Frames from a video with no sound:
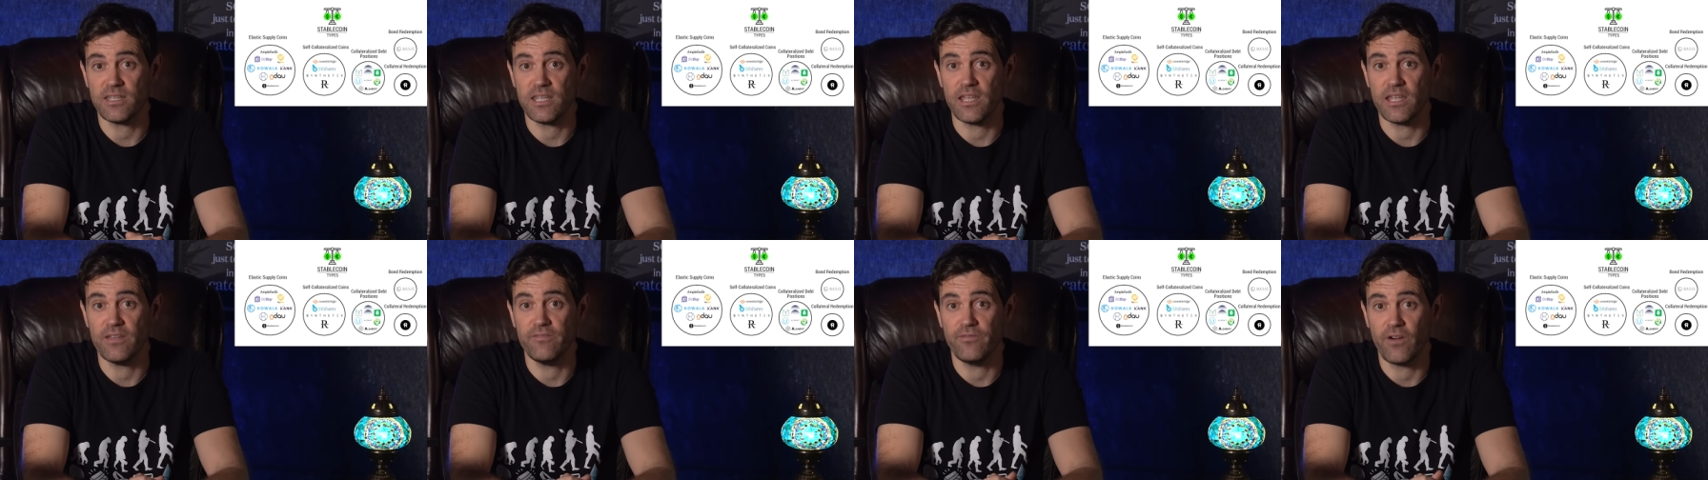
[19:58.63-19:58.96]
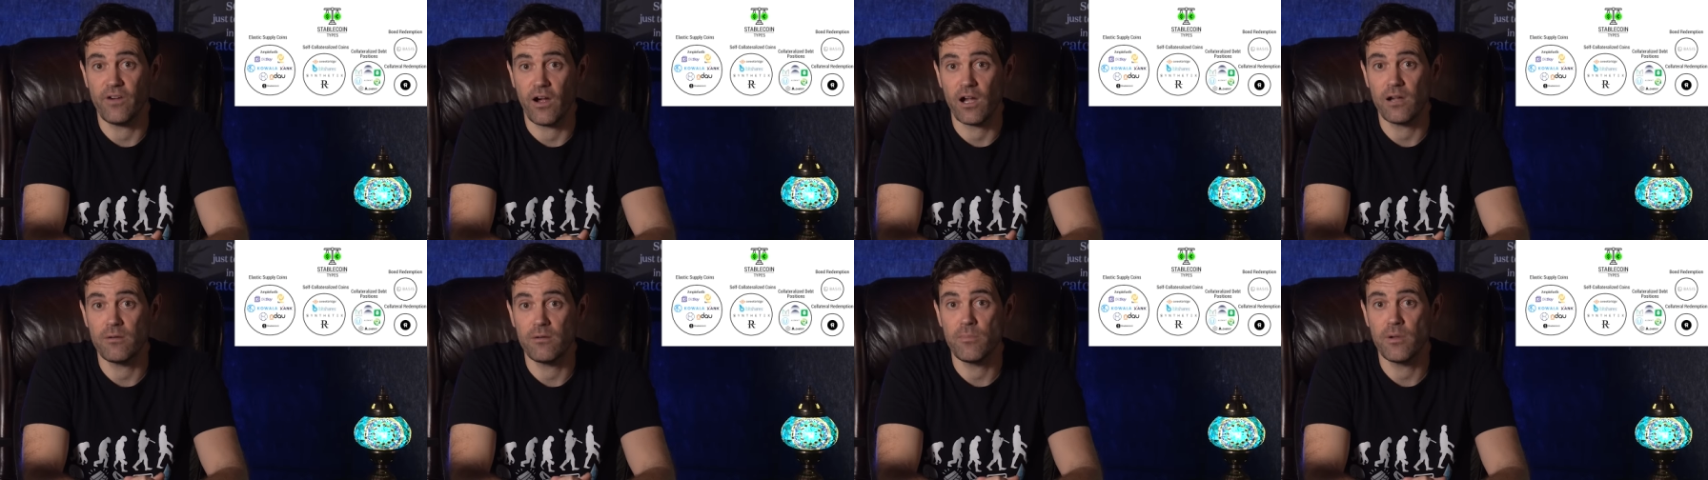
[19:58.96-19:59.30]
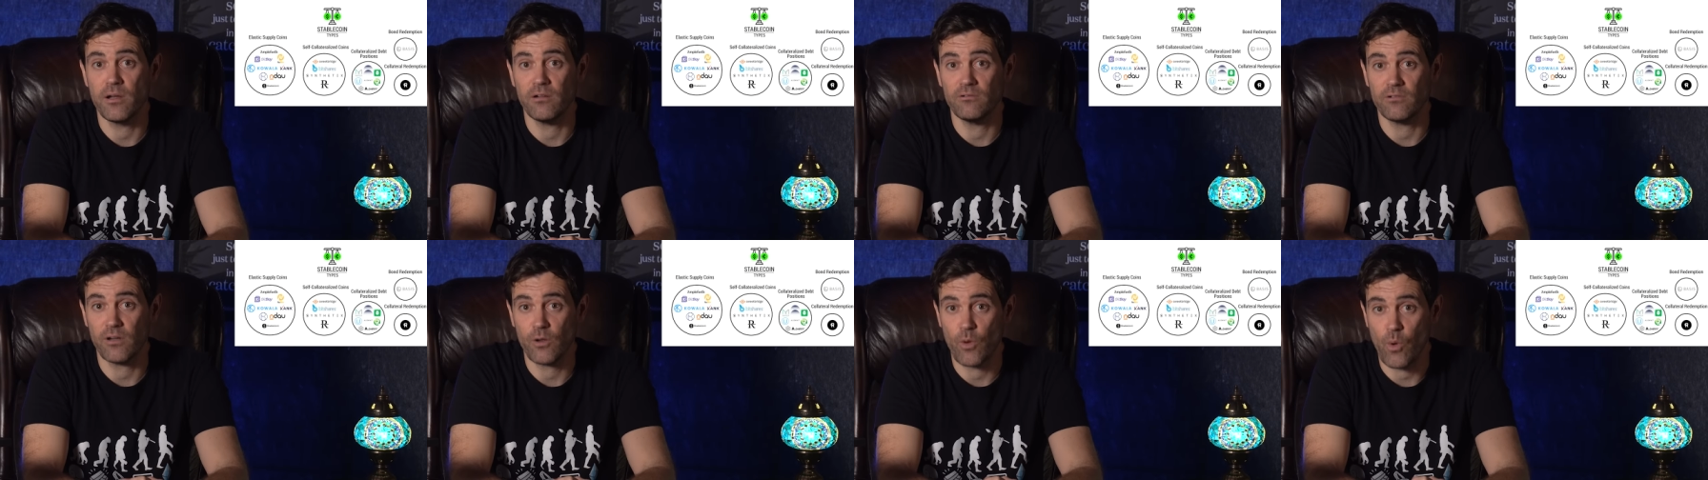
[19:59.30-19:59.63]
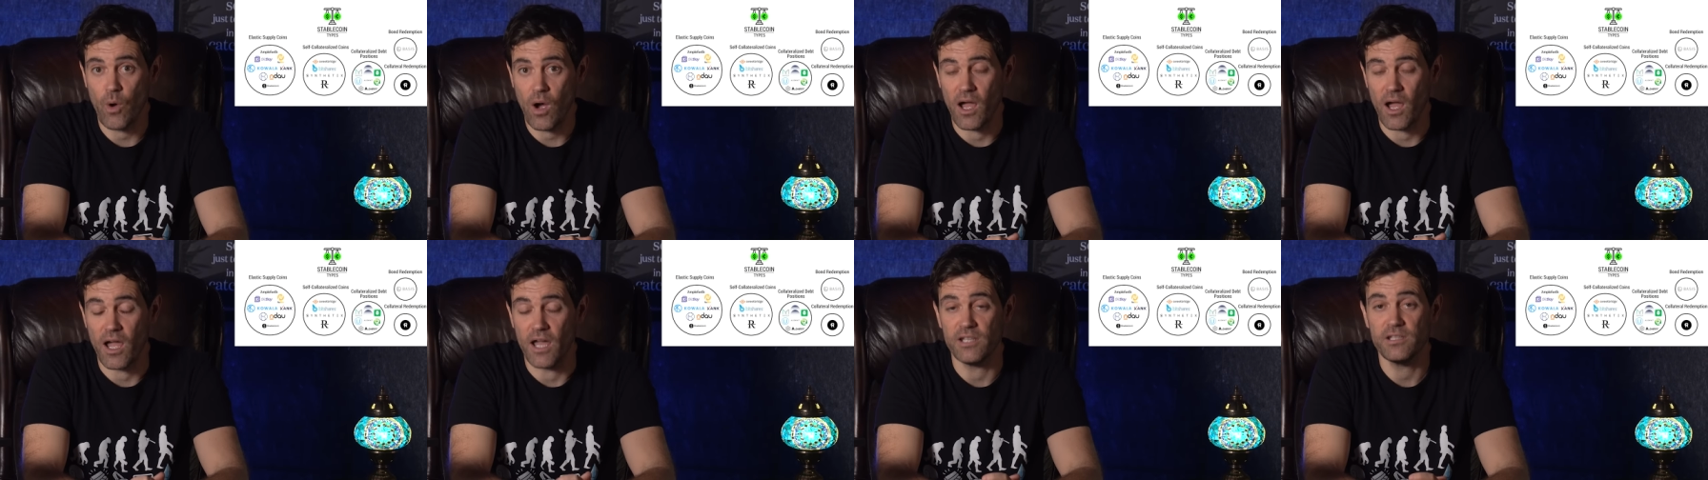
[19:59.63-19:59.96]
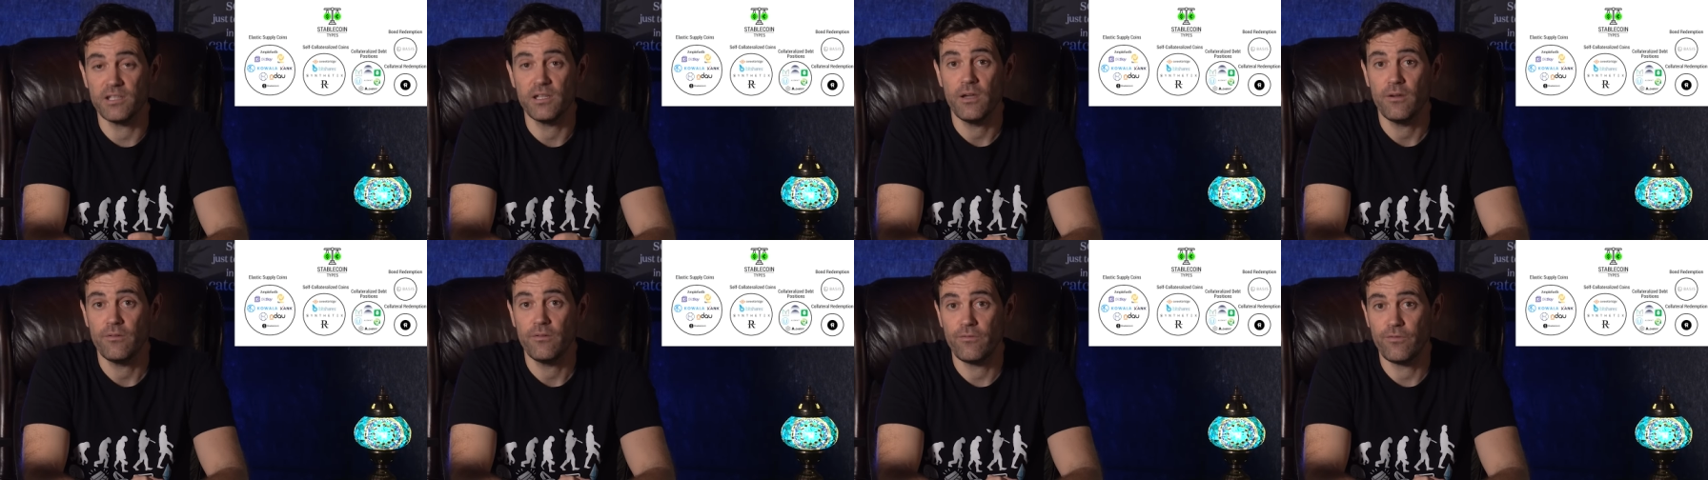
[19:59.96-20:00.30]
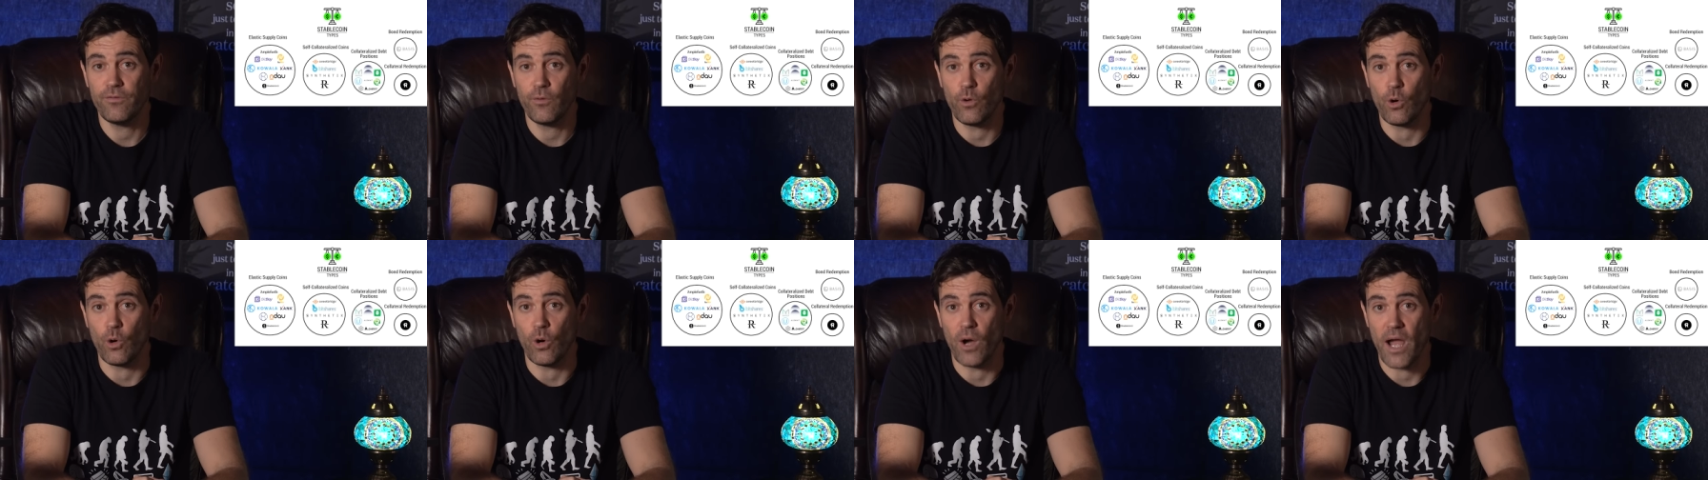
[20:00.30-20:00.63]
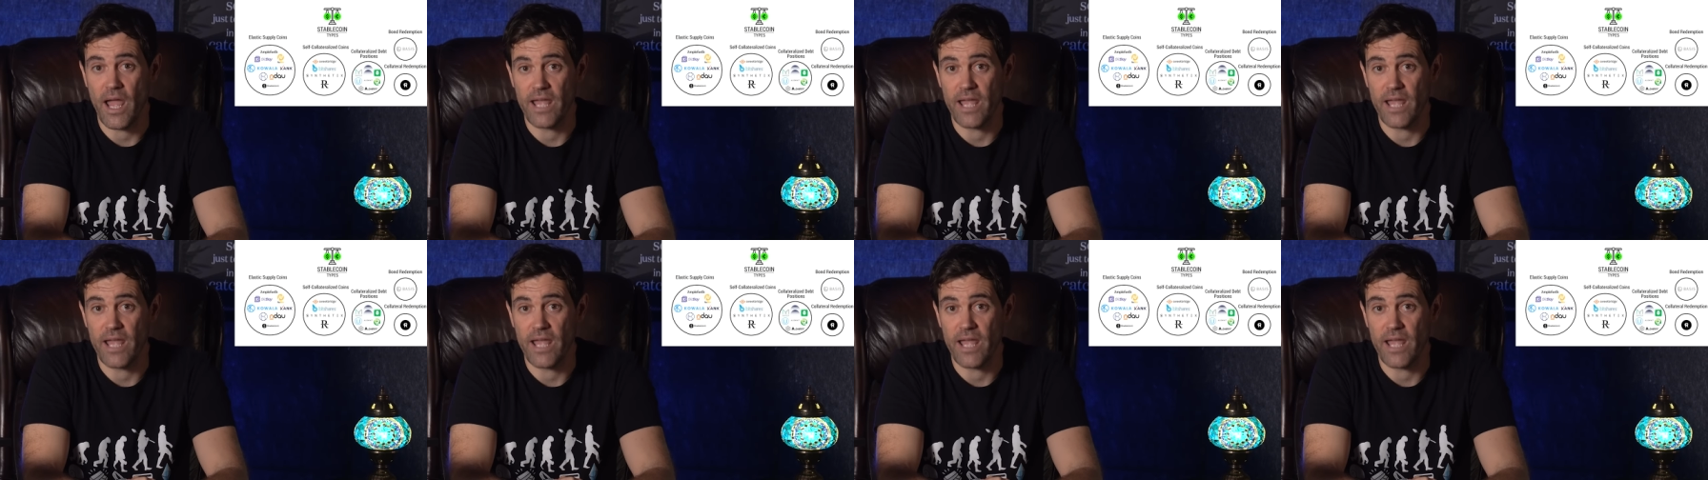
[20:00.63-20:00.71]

the environment required for